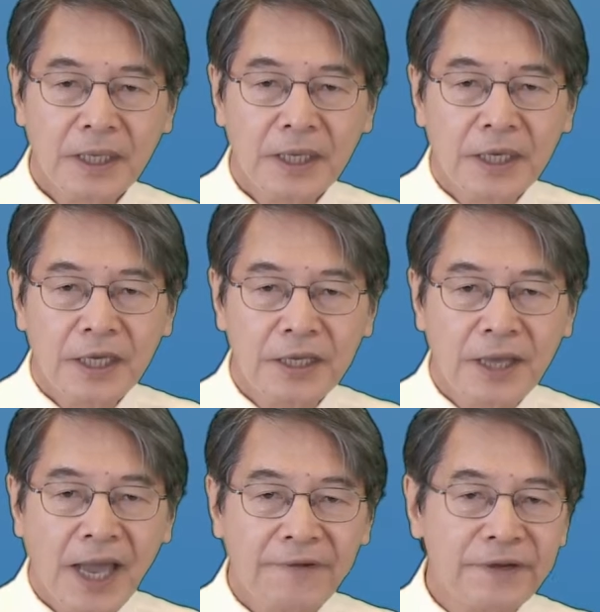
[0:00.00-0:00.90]
Here, the
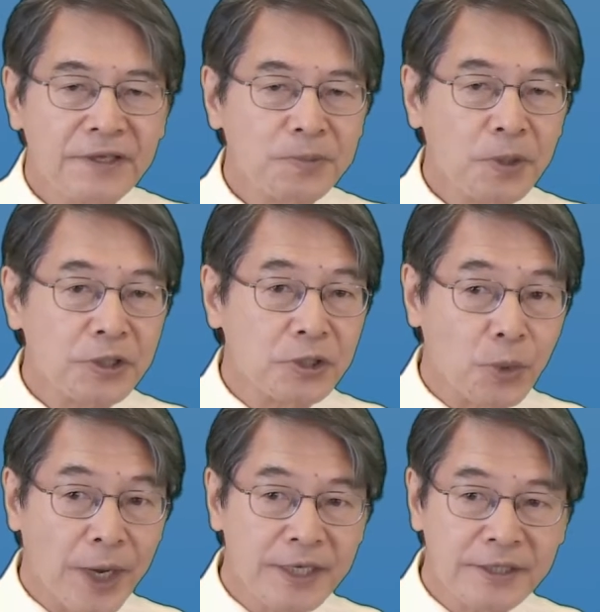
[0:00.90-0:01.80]
HIFU exposure
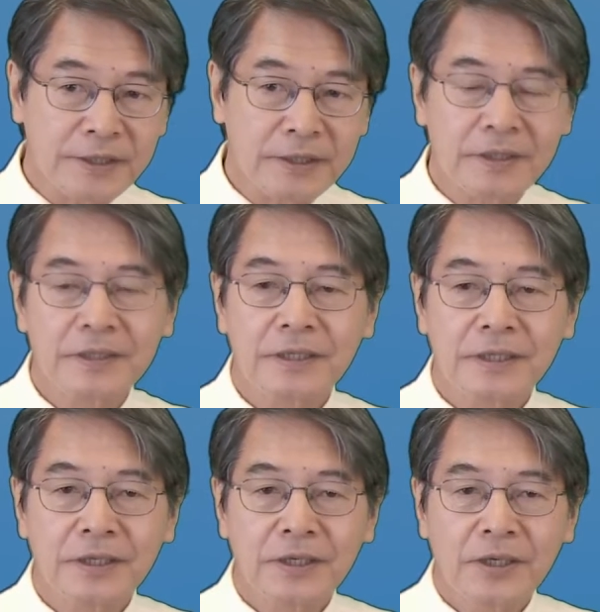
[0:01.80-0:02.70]
duration
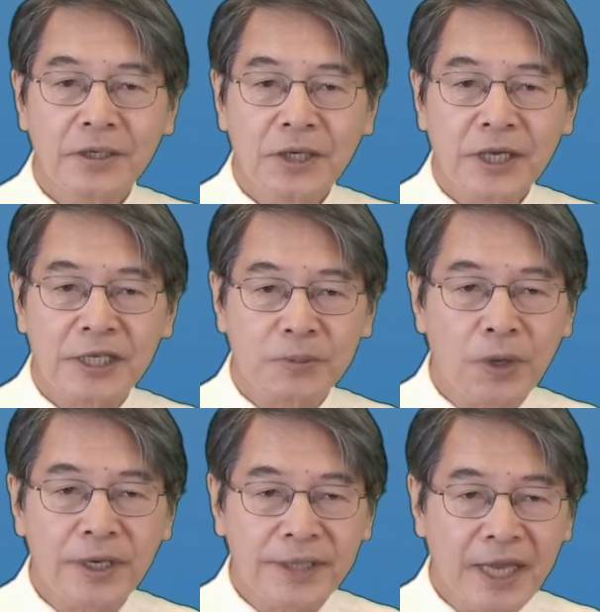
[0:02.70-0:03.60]
is more
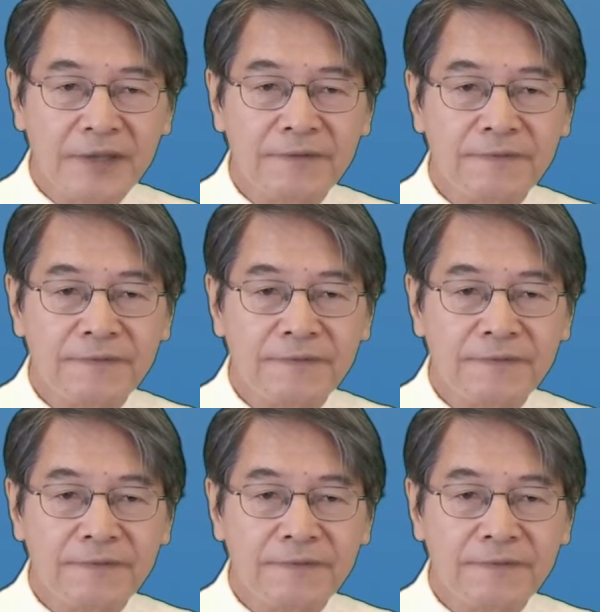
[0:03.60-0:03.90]
than 97%.